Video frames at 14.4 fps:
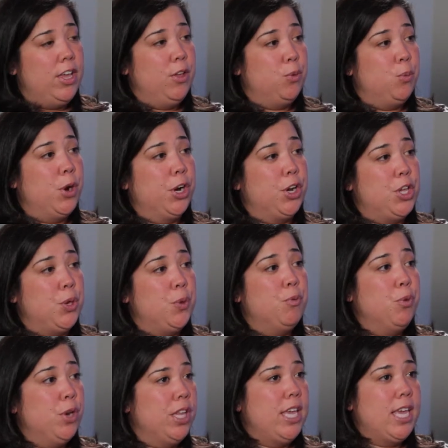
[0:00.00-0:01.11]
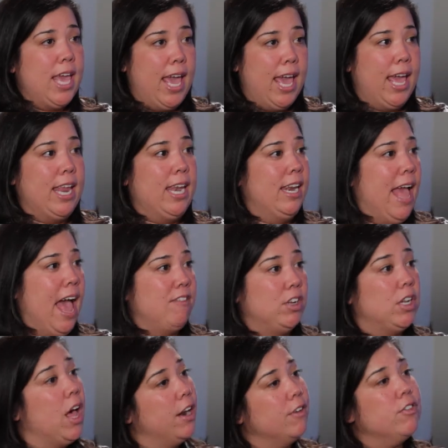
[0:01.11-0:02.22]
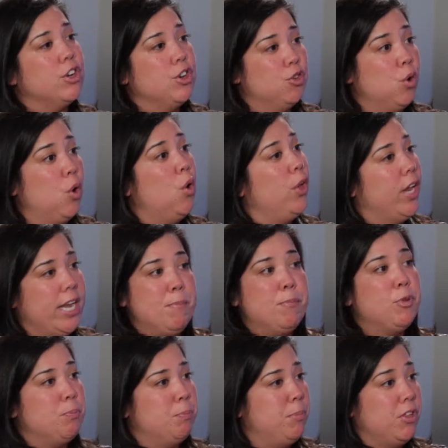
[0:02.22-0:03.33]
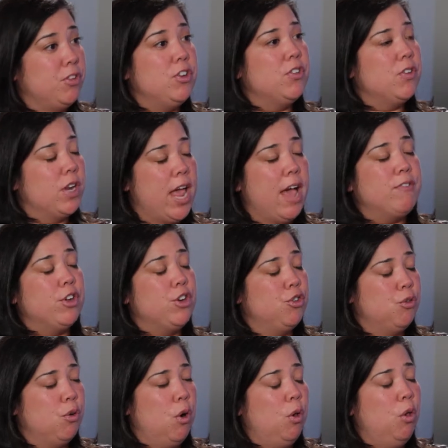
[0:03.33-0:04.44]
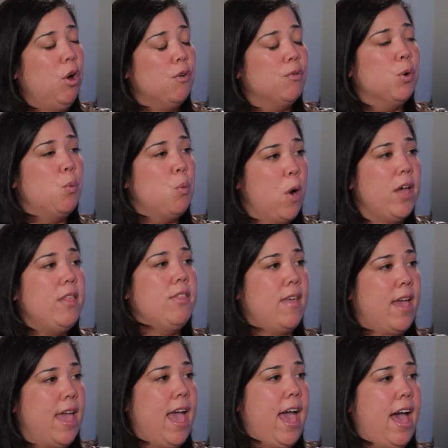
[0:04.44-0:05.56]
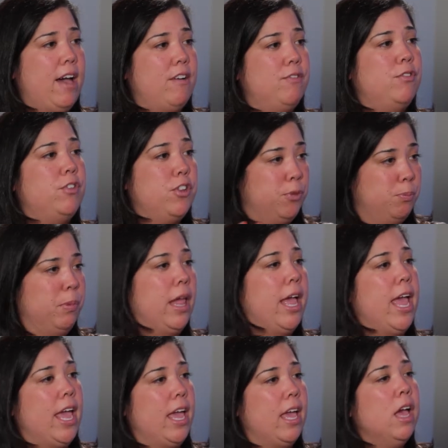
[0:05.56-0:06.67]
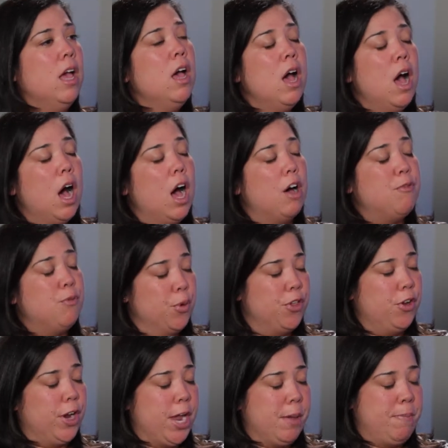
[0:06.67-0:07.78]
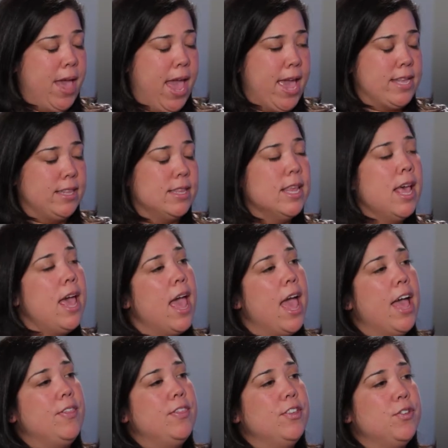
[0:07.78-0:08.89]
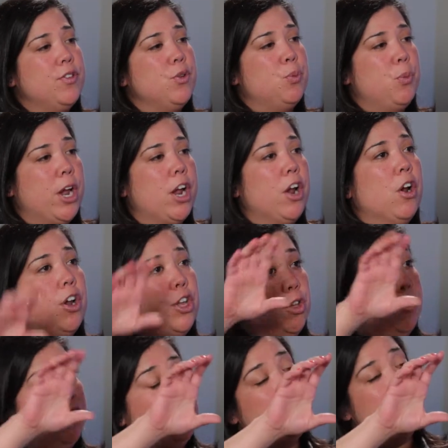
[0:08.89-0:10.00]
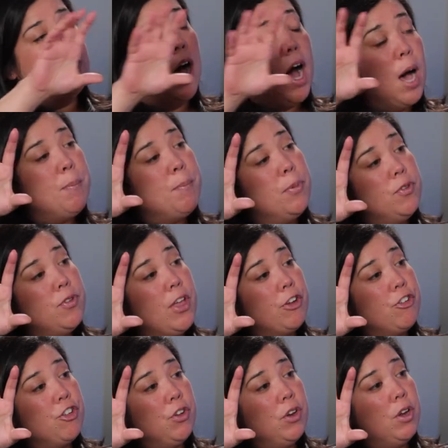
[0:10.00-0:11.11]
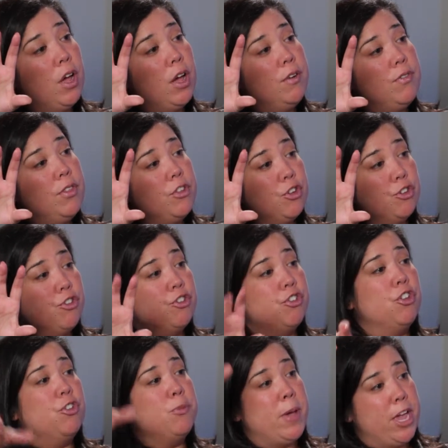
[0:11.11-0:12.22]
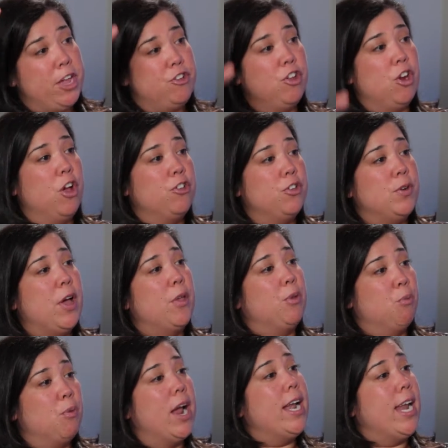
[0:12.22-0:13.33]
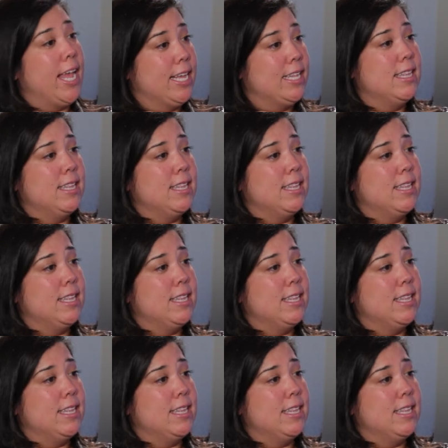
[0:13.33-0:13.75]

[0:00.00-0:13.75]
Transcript: is where you really can have a lot of control. Any business can have control over what they have displaying for their campaigns. And this is where you'll see the top section of the search results page and also down the right-hand